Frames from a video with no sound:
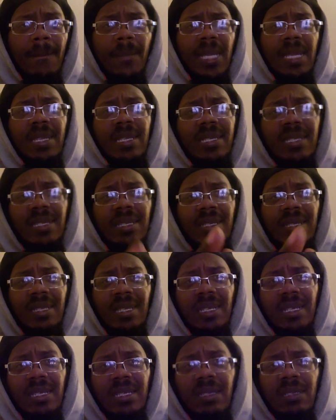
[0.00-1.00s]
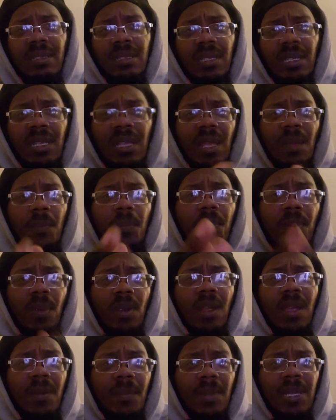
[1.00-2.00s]
Because again, I
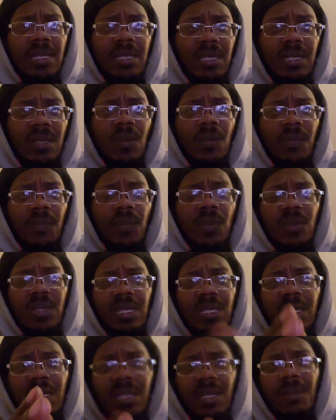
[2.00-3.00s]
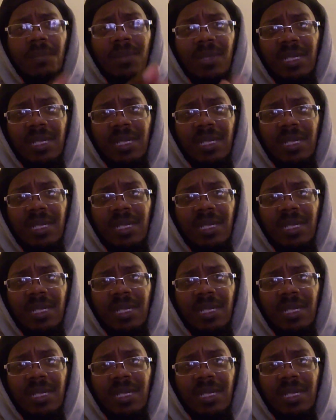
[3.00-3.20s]
pride myself on there's some